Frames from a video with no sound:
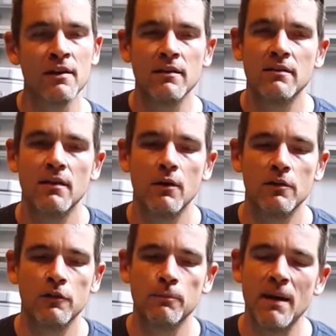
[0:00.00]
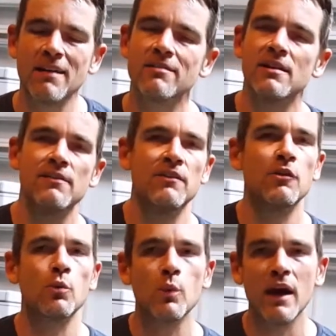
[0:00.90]
So especially if it's
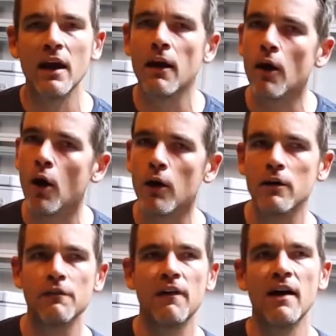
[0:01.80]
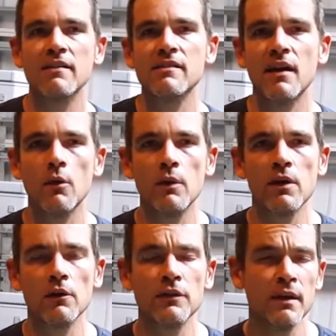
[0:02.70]
a rare, hard to find set of
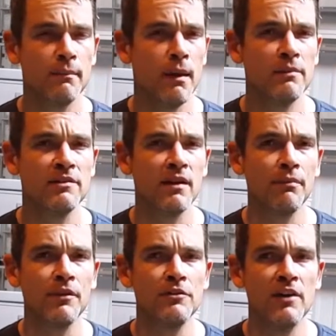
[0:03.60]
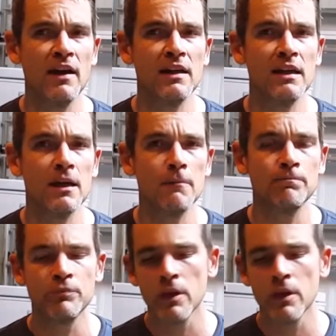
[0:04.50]
wheels, maybe something JDM,